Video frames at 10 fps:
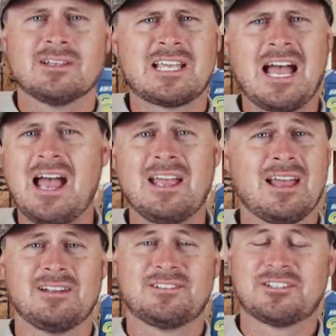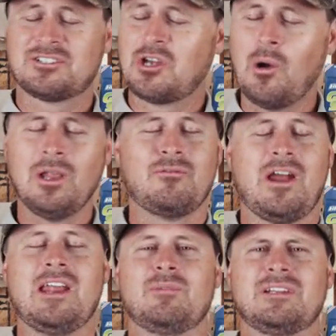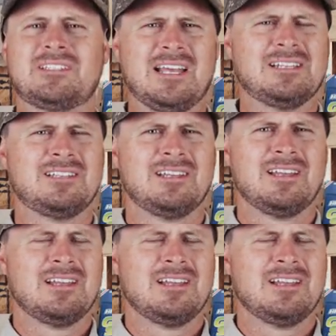and this guy just totally randomly says,